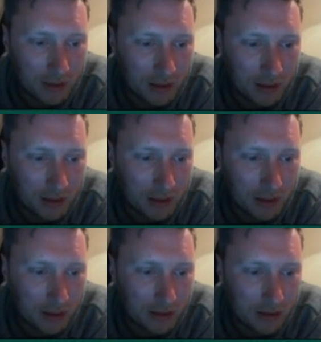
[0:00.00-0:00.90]

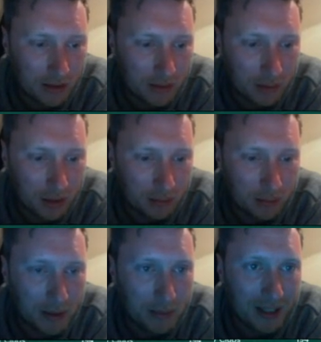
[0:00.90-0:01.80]
Michael
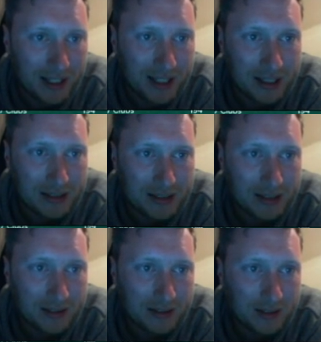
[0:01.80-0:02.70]
Bibb at
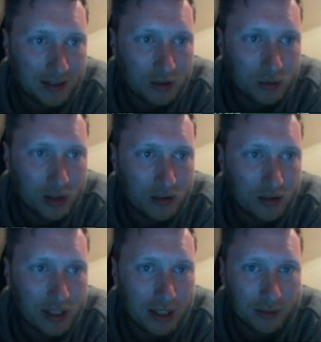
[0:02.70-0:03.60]
Leicester.
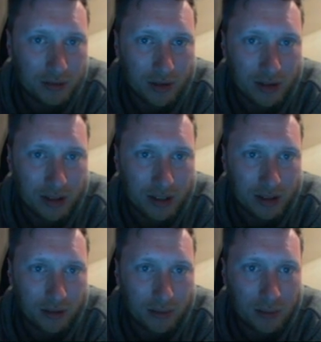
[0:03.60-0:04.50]
23 caps for Ireland now.
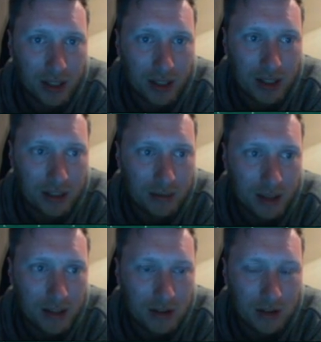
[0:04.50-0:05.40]
Not many
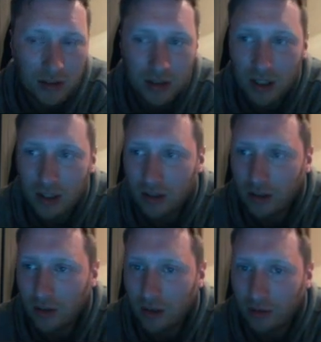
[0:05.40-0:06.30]
compared to the
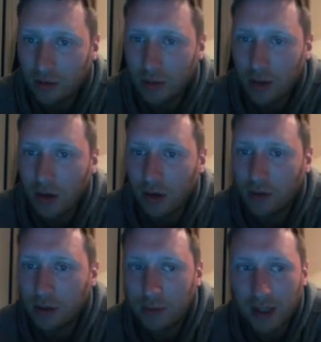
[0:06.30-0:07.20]
other
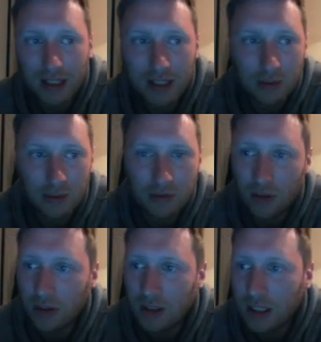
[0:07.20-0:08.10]
Irish player that we've
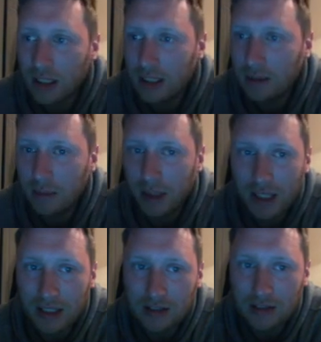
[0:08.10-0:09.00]
got. But
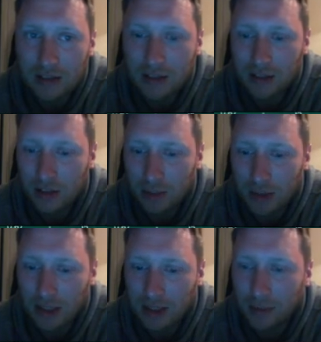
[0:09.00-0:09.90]
he's starting to
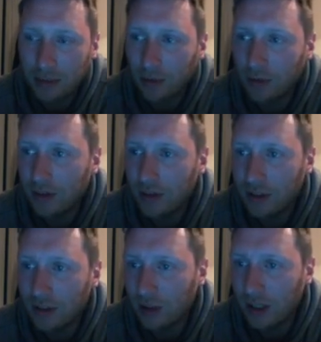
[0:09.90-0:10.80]
play a little bit more
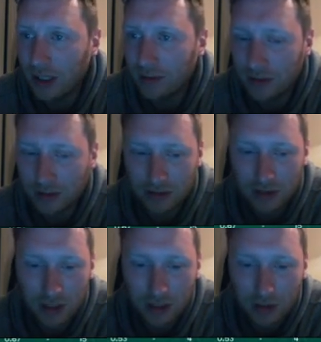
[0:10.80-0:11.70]
as well after
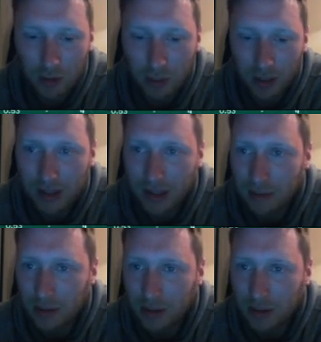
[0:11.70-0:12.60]
not playing
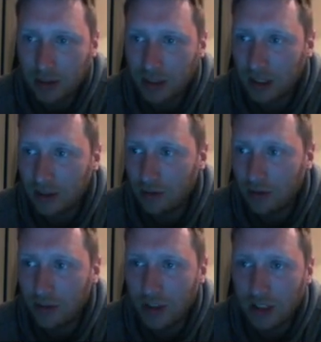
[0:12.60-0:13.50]
that much in his
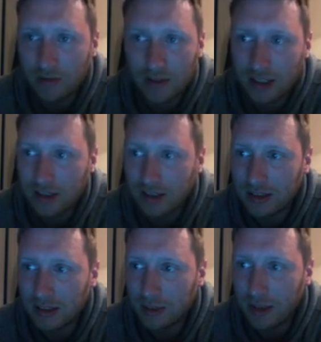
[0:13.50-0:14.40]
first season for Leicester.
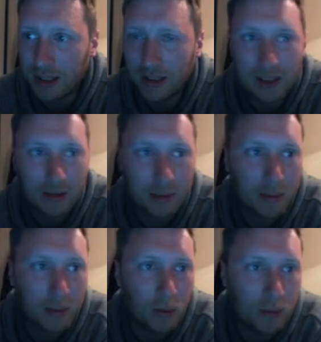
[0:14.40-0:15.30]
He's now played a little
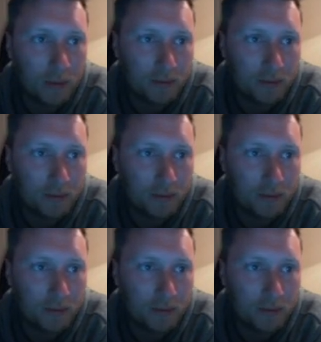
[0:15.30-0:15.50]
bit more.